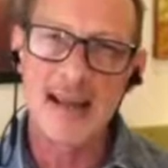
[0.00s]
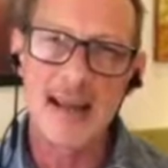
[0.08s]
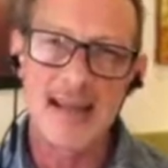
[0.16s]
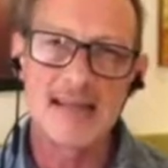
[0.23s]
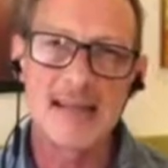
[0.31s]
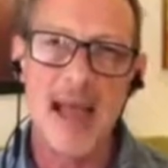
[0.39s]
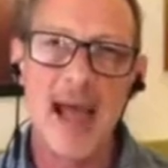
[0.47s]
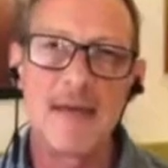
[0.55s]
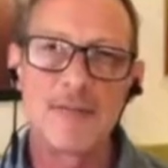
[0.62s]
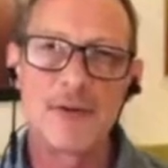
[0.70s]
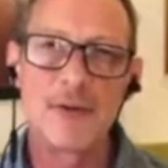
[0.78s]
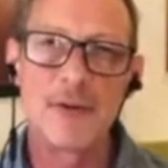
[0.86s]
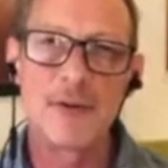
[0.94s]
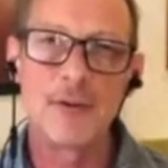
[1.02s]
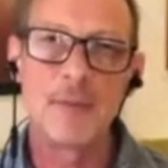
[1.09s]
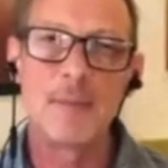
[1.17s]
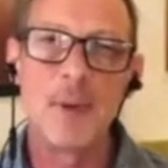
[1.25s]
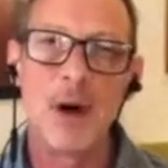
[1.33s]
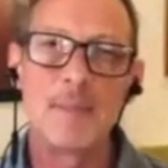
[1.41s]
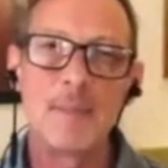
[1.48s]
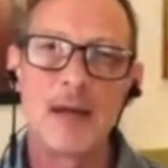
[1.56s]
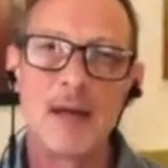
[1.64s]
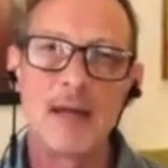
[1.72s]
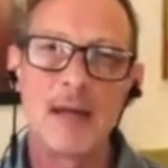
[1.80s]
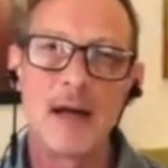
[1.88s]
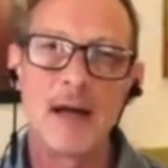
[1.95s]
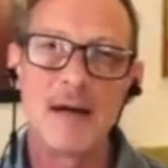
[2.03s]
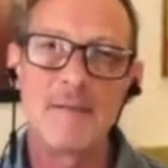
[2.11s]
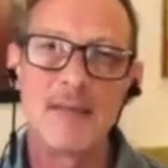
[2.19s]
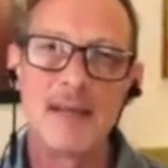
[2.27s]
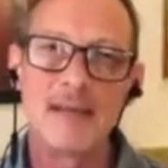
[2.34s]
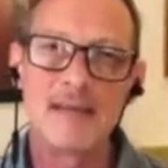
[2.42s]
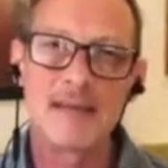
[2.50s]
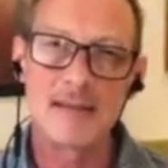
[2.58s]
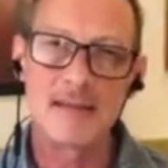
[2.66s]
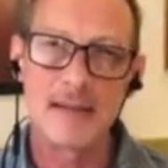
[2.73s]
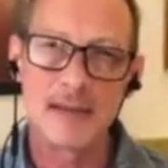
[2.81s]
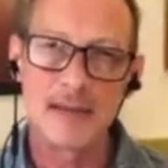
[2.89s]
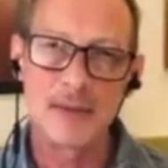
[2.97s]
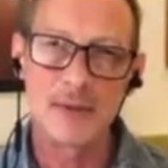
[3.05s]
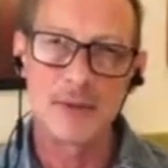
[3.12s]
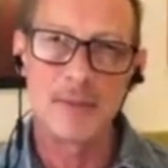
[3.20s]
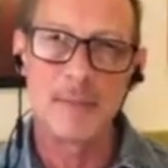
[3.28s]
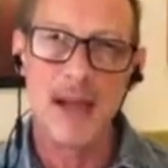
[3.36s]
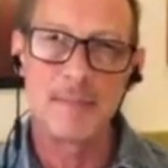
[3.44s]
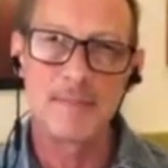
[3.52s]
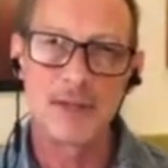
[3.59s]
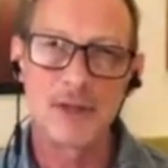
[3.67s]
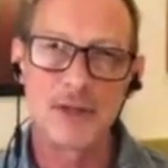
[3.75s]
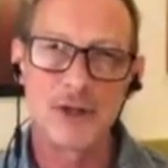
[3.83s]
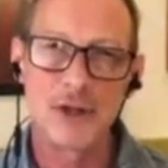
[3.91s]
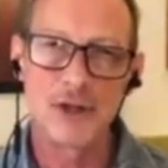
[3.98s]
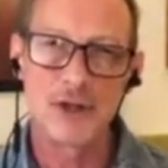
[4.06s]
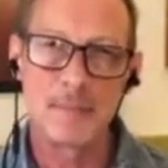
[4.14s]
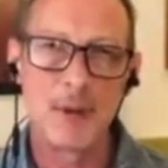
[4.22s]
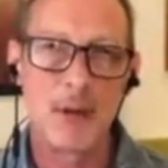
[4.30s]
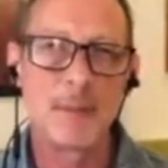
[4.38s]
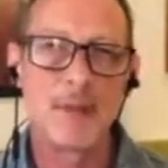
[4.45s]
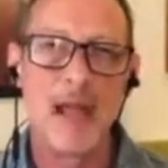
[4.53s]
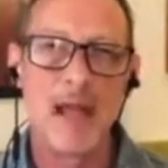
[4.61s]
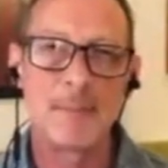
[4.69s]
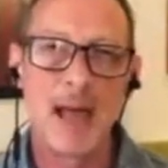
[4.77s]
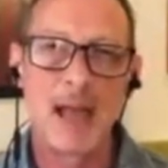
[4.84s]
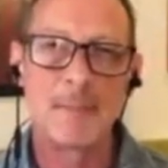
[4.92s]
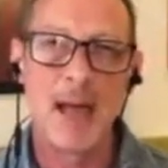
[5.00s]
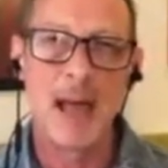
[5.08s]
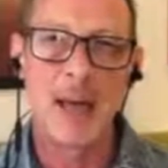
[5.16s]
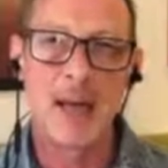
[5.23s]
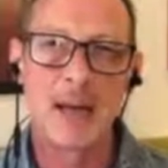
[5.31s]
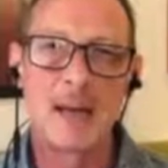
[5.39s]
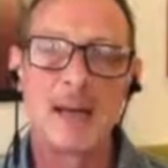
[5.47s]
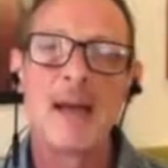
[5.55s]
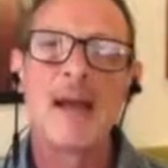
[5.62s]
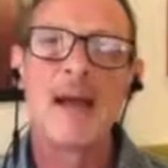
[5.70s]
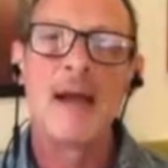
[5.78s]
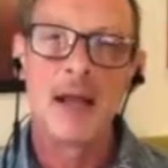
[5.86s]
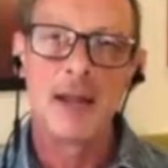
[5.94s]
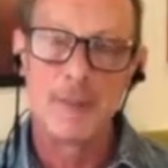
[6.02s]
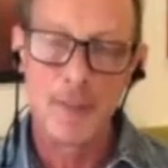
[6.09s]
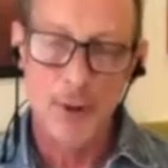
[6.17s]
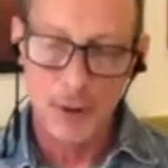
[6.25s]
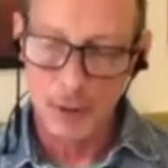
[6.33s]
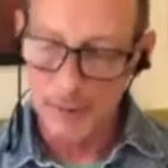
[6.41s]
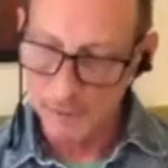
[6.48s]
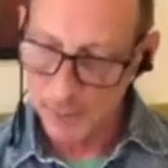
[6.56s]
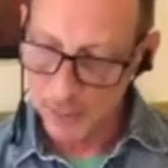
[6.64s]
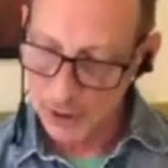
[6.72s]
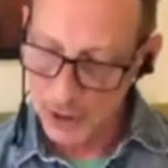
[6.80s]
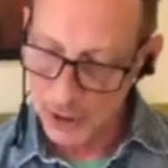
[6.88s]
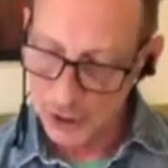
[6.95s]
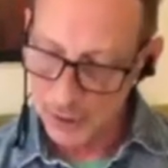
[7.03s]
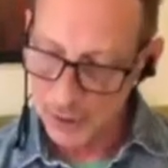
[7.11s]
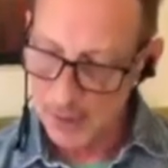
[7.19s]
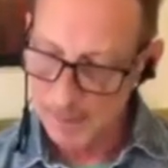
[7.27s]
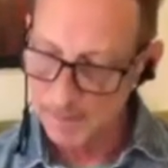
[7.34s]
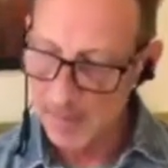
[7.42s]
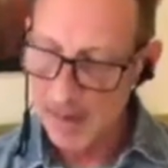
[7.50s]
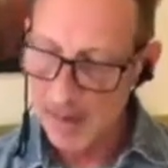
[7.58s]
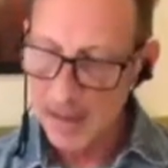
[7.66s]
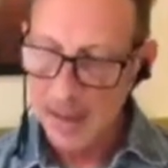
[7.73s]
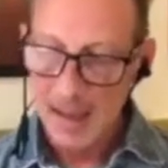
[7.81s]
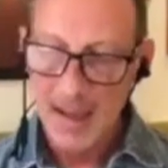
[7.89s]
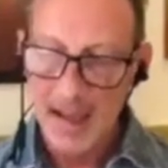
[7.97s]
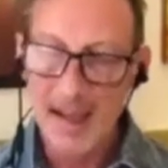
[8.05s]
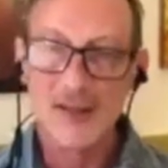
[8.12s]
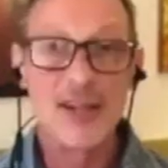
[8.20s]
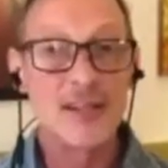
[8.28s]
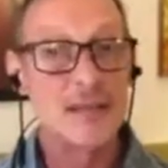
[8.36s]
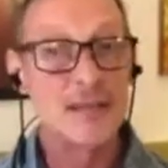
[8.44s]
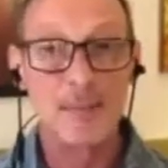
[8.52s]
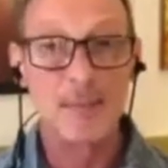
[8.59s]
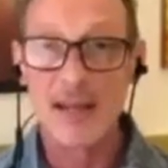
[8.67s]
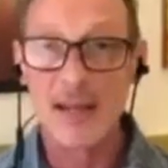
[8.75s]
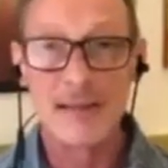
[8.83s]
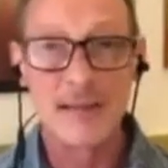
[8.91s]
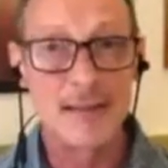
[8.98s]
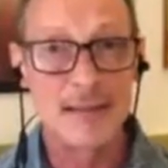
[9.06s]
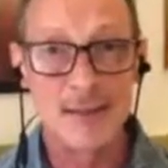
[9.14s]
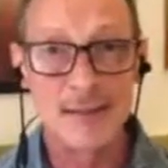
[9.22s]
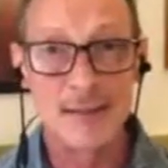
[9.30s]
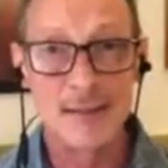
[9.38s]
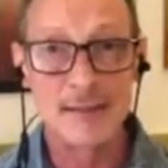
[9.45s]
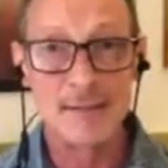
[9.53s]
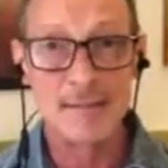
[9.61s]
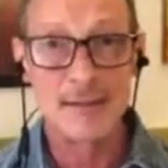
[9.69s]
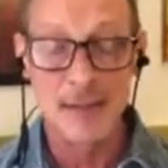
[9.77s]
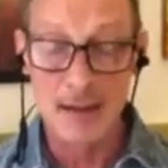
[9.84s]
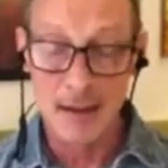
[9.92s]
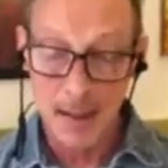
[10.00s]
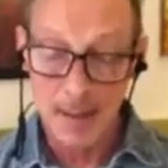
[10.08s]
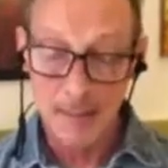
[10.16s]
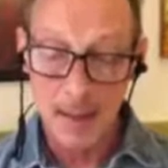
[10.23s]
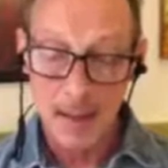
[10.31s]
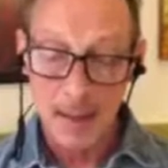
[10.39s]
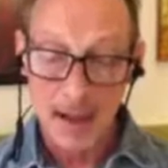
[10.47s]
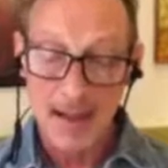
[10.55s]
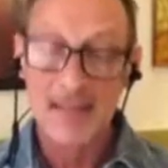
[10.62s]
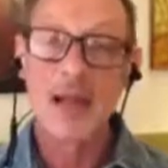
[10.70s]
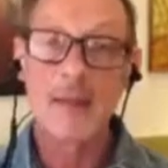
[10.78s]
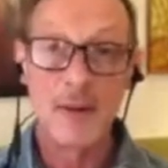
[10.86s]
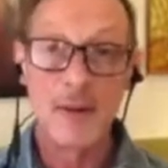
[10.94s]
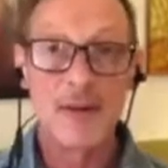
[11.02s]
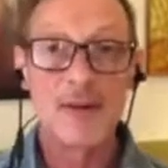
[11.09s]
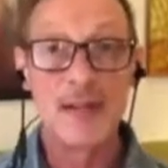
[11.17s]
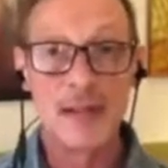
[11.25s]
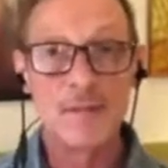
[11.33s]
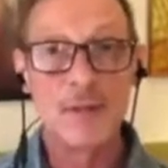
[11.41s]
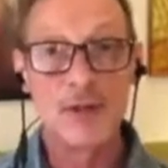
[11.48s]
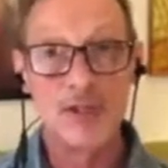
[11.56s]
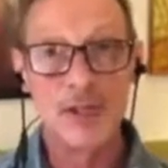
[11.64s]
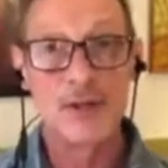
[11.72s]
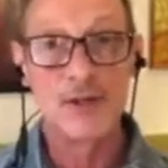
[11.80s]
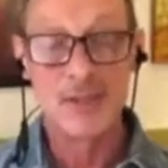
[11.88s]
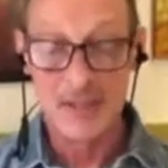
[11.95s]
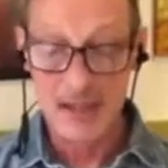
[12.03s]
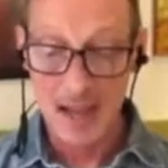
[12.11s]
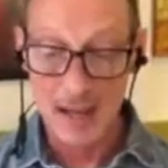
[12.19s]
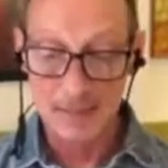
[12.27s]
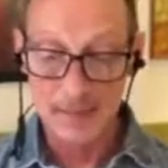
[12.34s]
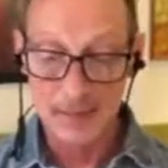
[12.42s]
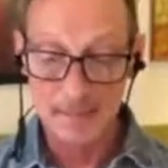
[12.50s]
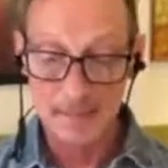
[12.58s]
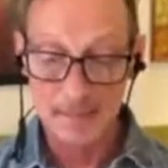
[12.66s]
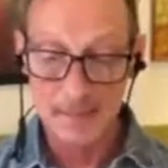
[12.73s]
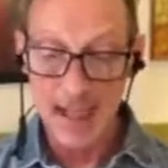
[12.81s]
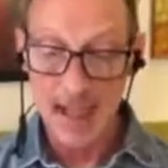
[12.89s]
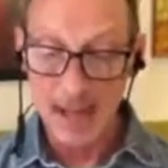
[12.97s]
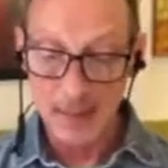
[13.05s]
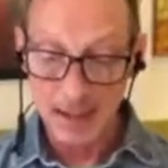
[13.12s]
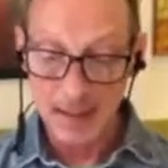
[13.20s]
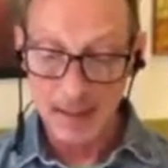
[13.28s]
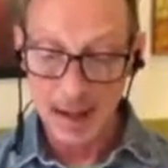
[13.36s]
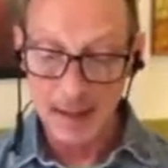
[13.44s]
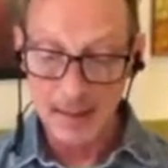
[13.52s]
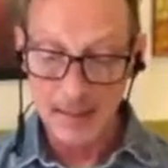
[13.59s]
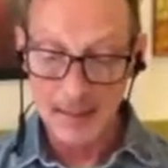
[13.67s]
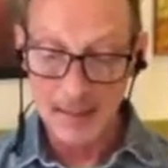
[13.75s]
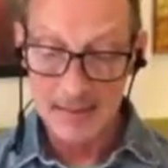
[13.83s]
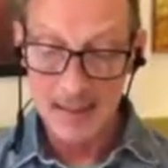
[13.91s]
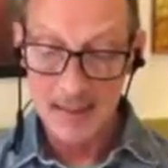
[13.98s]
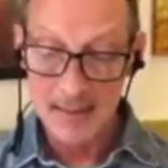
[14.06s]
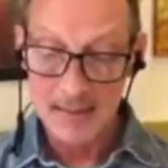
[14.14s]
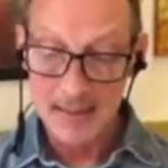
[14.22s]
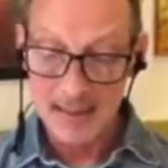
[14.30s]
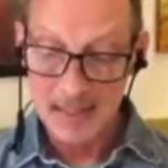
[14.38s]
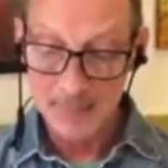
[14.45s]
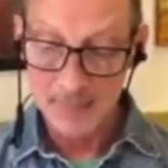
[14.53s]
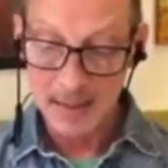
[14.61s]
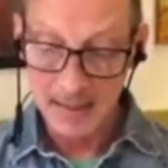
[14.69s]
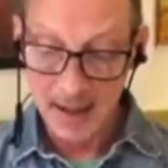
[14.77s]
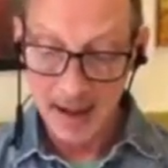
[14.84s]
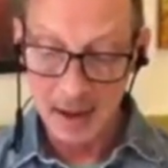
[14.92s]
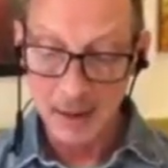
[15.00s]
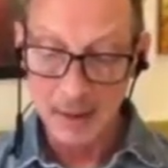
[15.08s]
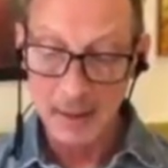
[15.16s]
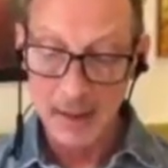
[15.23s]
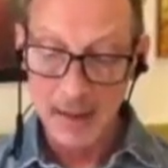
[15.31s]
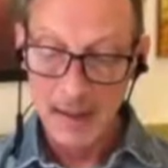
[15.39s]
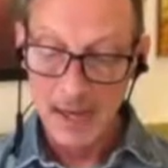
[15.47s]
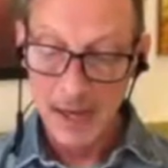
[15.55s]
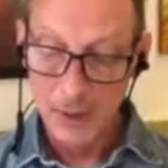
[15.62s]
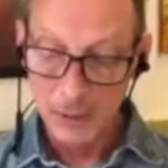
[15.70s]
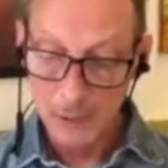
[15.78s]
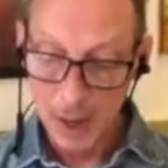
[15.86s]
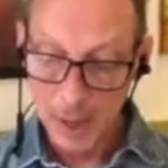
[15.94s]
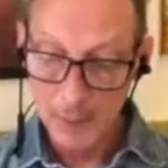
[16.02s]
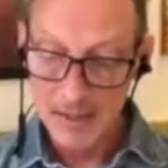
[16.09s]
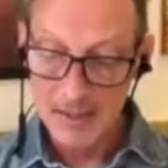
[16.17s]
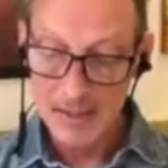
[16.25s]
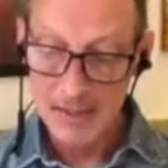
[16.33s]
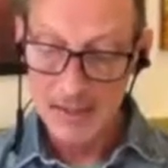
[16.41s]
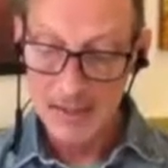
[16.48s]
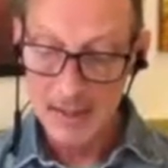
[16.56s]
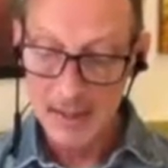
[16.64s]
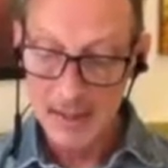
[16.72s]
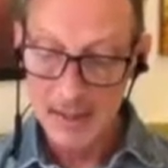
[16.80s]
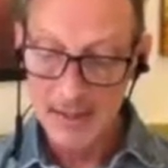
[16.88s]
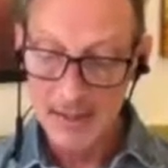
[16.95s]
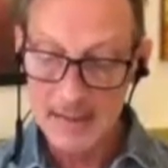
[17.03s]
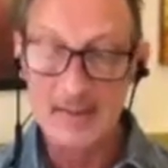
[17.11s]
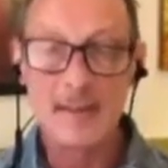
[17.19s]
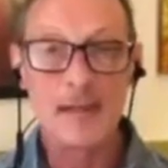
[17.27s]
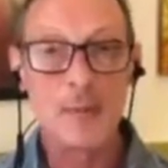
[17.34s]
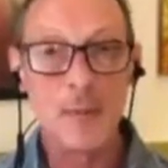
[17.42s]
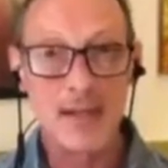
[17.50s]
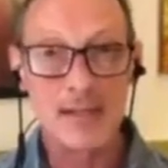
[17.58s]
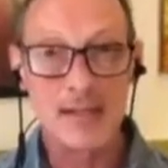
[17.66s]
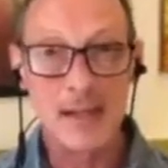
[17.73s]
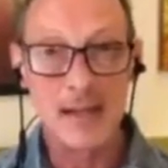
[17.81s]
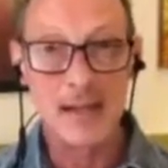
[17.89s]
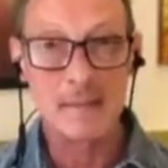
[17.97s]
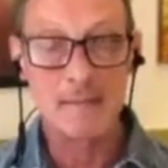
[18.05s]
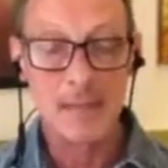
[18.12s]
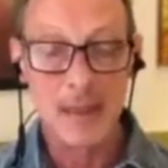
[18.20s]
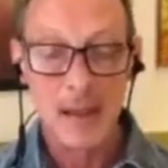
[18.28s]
days after the bombing of the 16th Street Baptist Church in Birmingham, Alabama, and the murder of four children. And just because this is the time, I think I better say the four children's names: Addie Mae Collins, Denise McNair, Carol Robertson, and Cynthia Wesley.